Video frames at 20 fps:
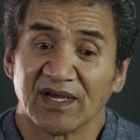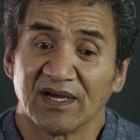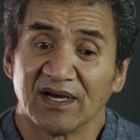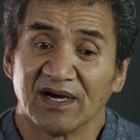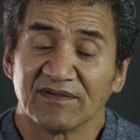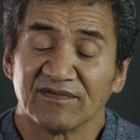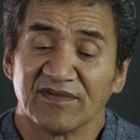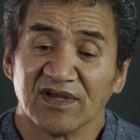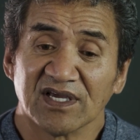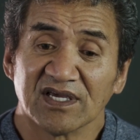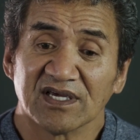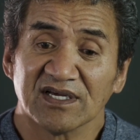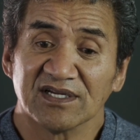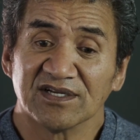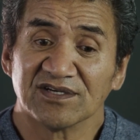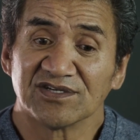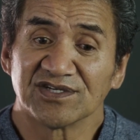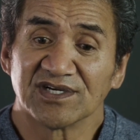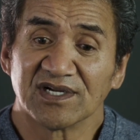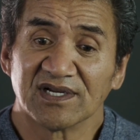I think
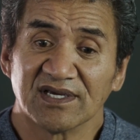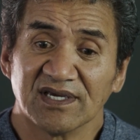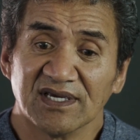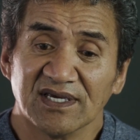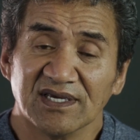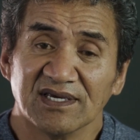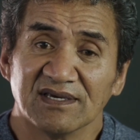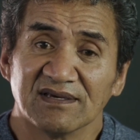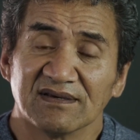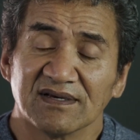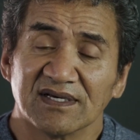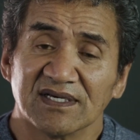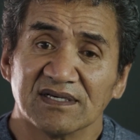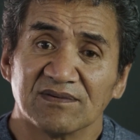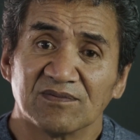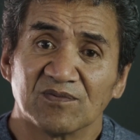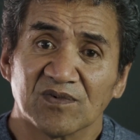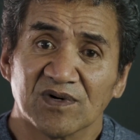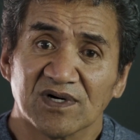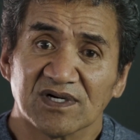initially
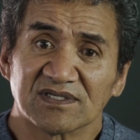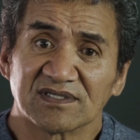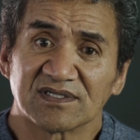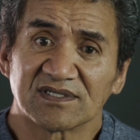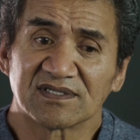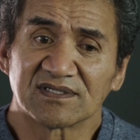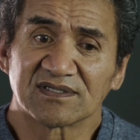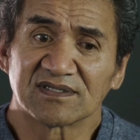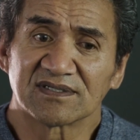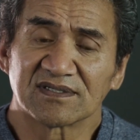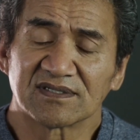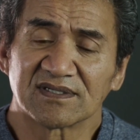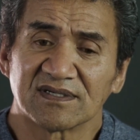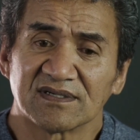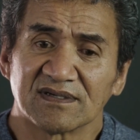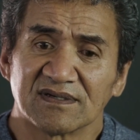it was